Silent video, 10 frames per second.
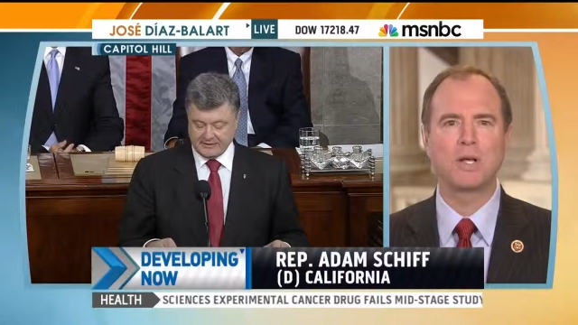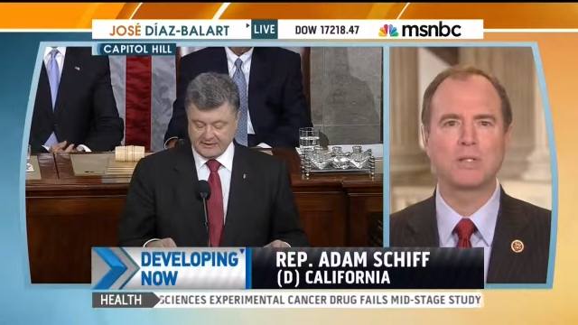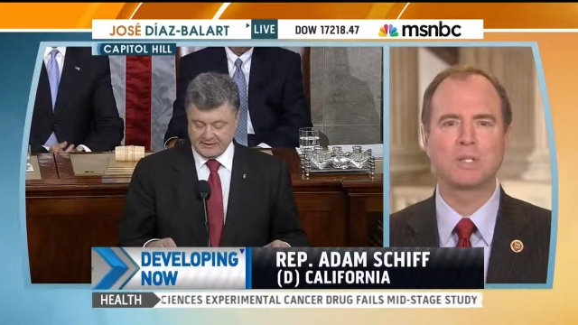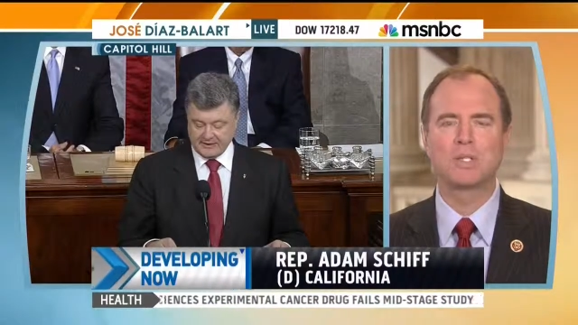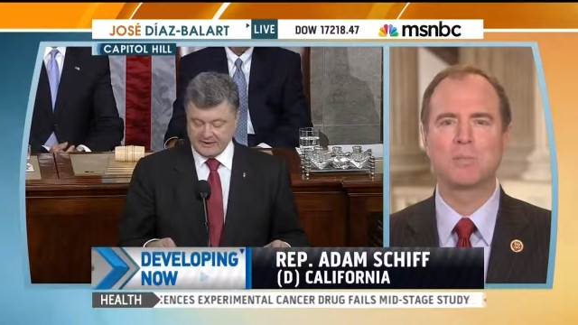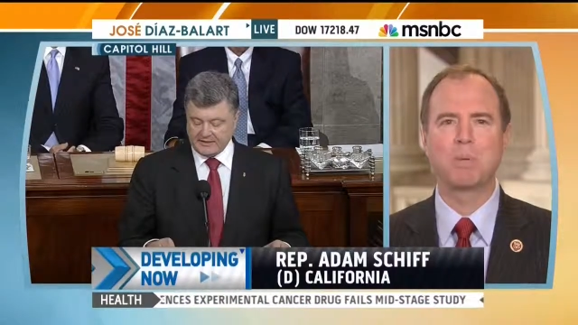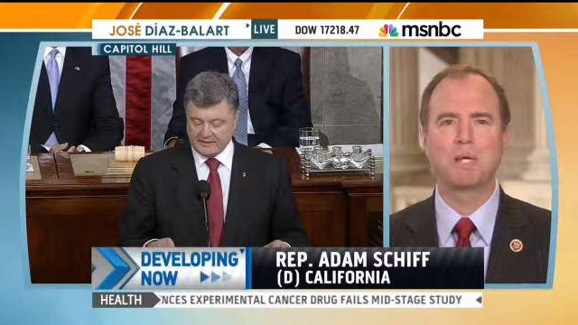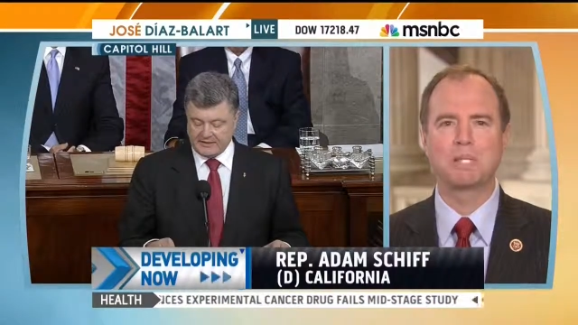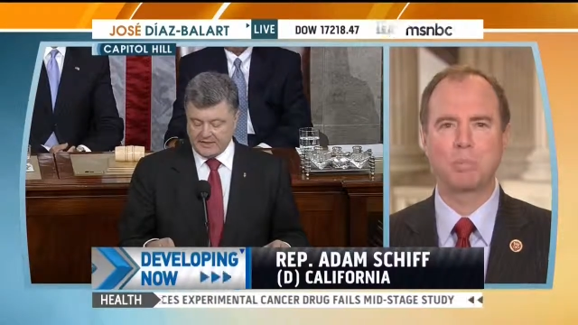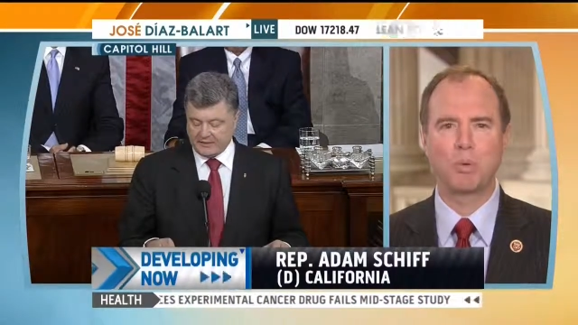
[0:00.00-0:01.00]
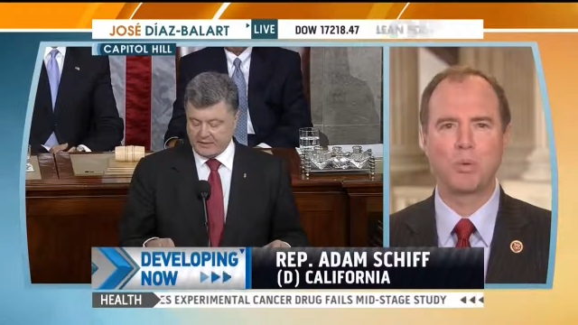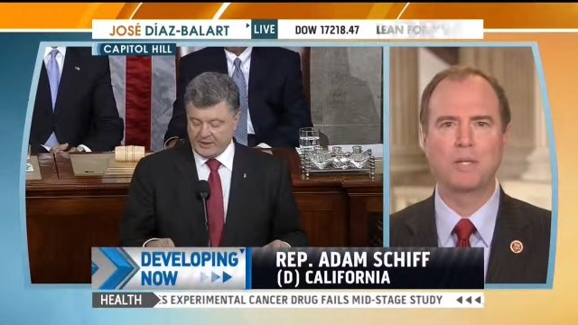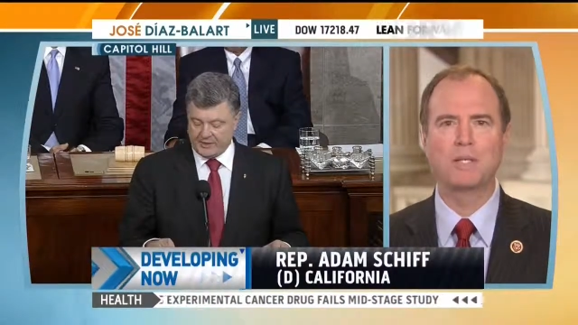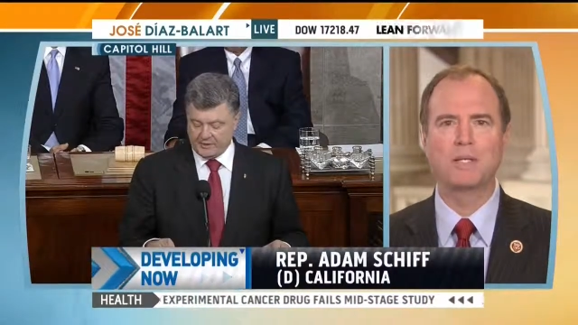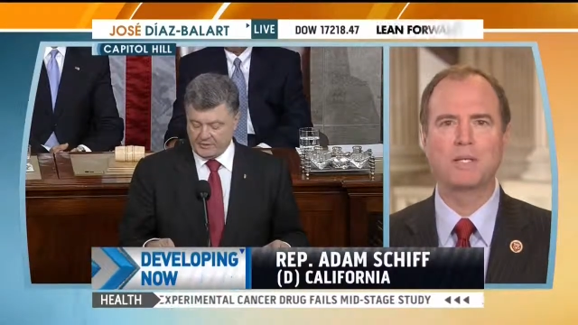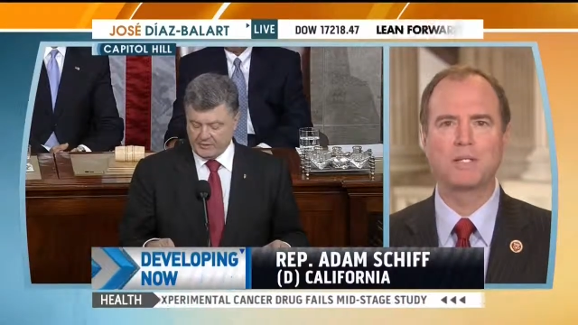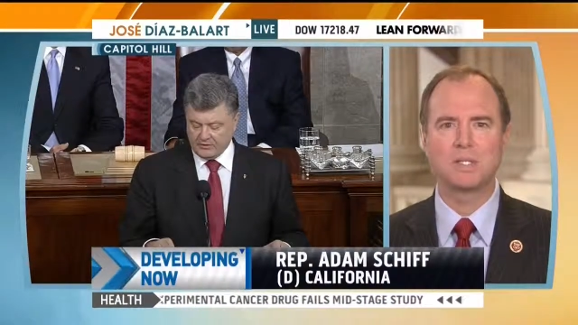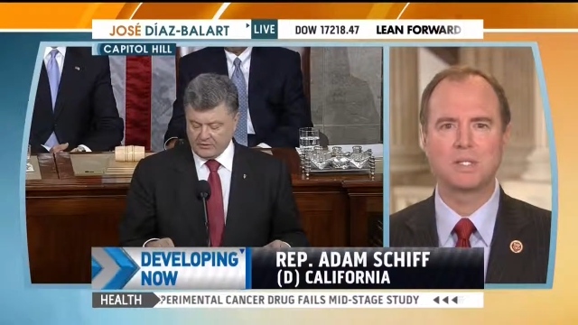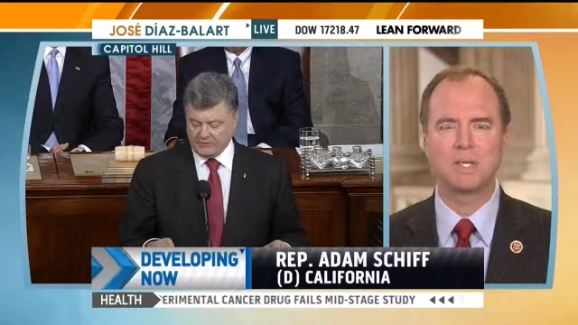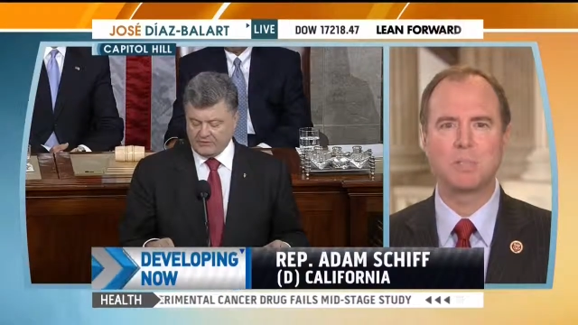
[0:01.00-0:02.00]
Speaker 1: not just by supporting
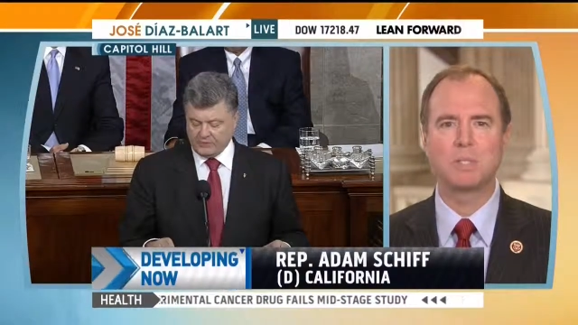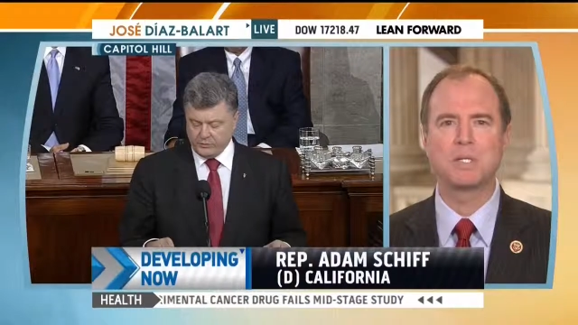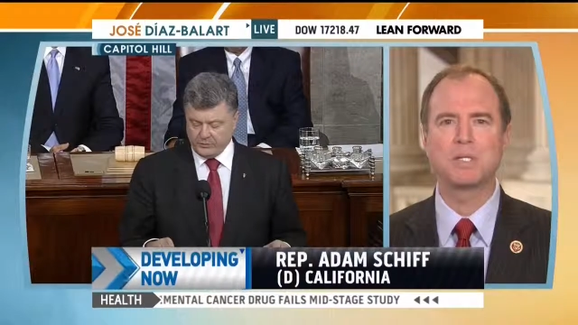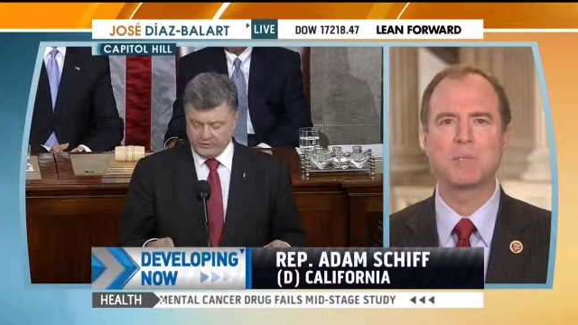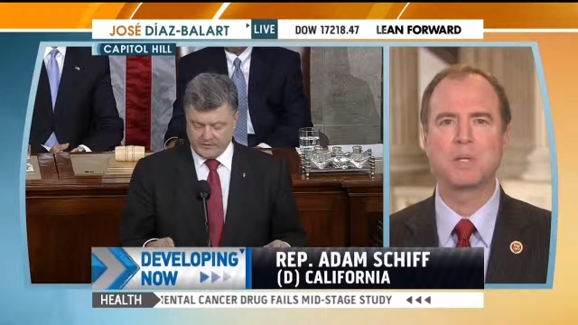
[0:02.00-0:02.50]
these separatists,